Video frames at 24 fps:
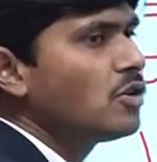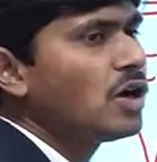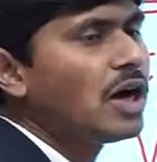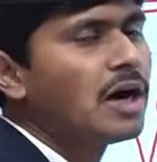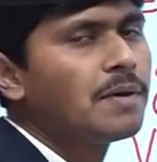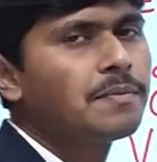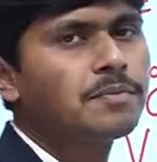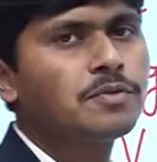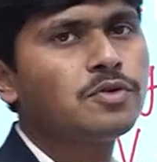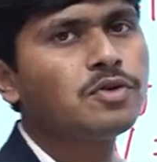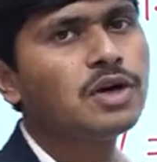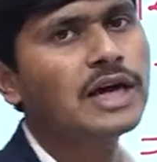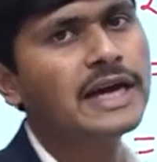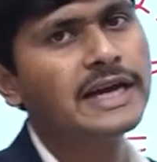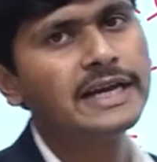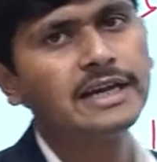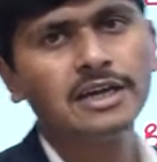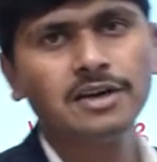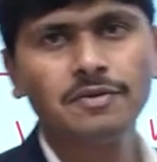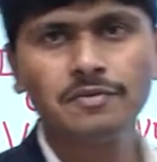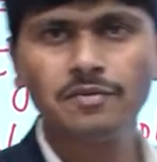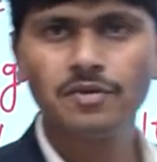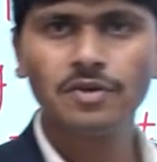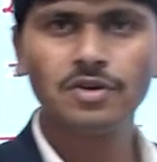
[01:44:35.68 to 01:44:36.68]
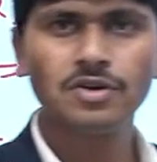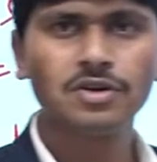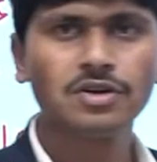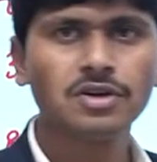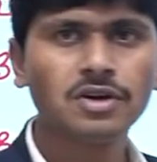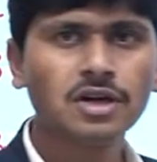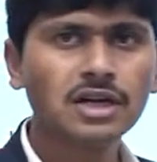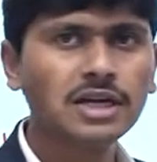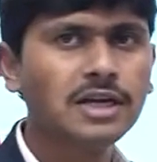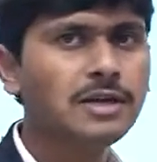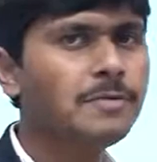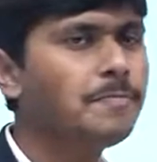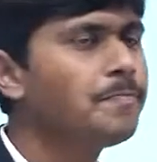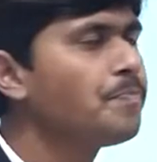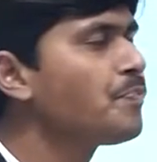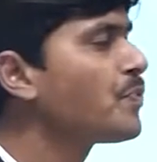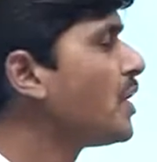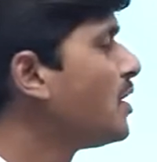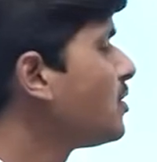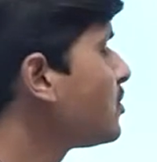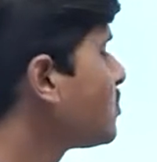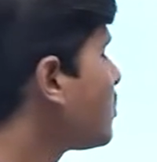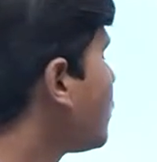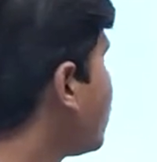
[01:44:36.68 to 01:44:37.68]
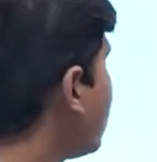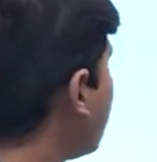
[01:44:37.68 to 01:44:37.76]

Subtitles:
up to 18 volt. Clear? So